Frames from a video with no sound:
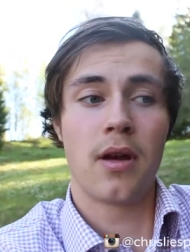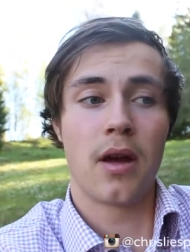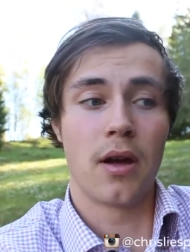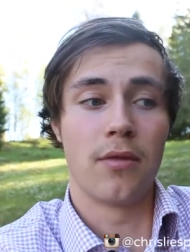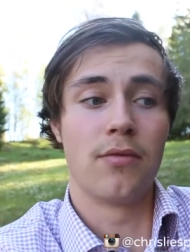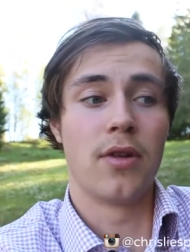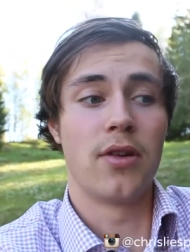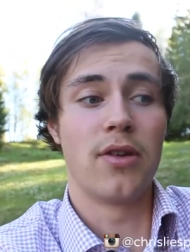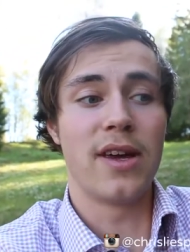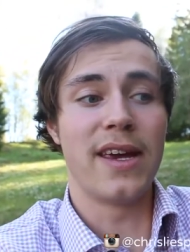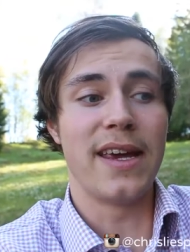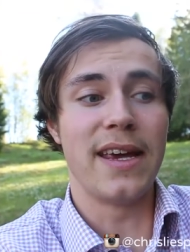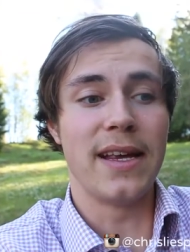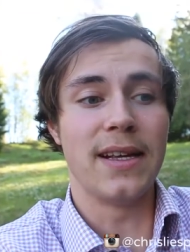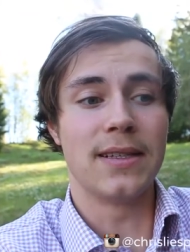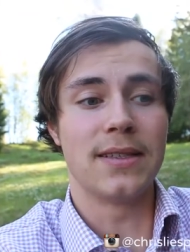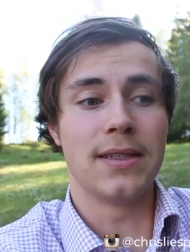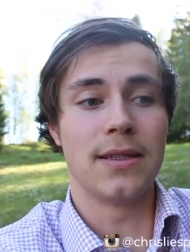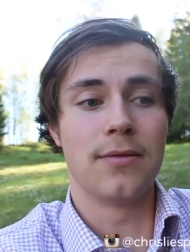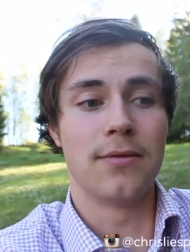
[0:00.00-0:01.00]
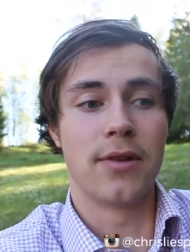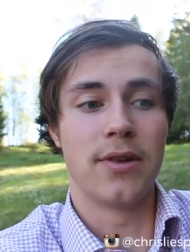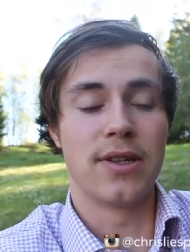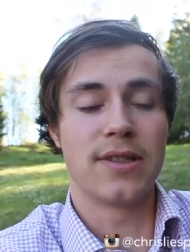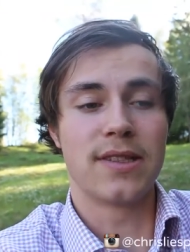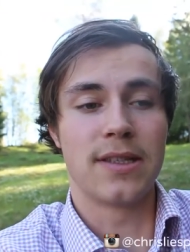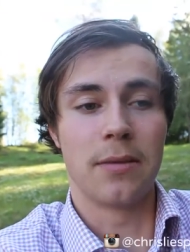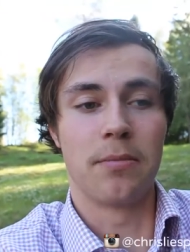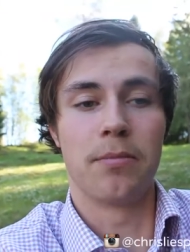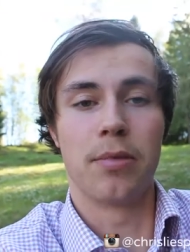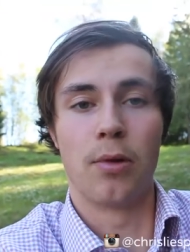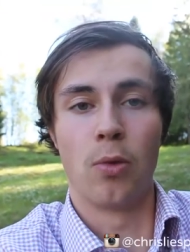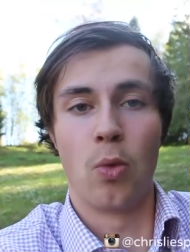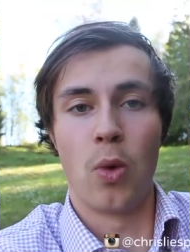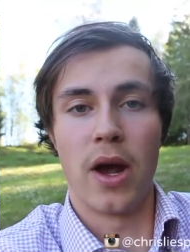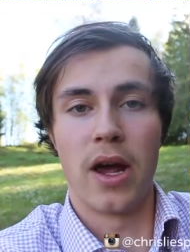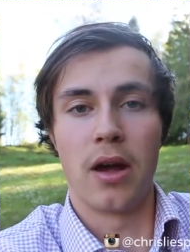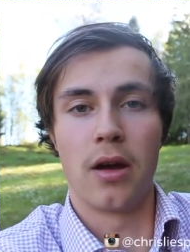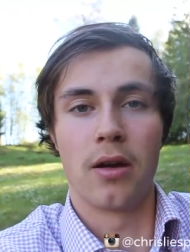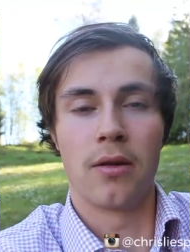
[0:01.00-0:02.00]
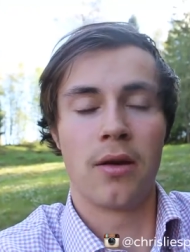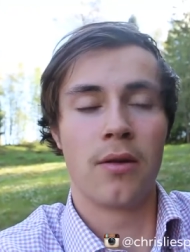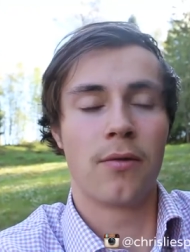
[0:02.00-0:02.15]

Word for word: A very easy, very simple way